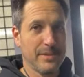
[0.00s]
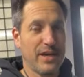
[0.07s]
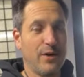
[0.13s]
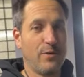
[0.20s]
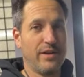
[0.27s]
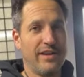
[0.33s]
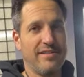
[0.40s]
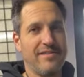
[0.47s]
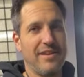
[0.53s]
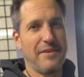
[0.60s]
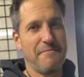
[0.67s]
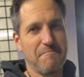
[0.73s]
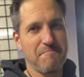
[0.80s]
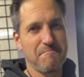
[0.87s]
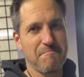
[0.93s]
Oh, it is?
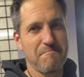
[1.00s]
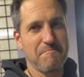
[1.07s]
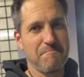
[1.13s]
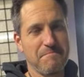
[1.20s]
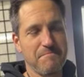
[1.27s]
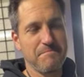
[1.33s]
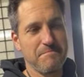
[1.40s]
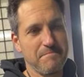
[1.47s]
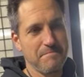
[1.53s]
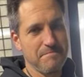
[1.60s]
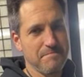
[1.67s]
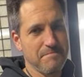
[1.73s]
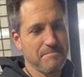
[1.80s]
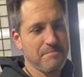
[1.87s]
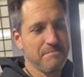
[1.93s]

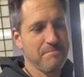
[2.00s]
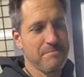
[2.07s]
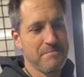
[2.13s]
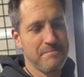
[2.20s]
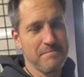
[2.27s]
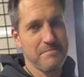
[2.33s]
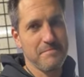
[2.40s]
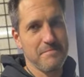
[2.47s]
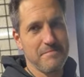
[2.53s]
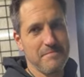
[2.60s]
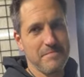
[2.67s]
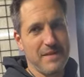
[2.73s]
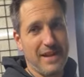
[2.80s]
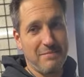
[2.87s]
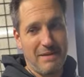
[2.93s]
Mm-hmm.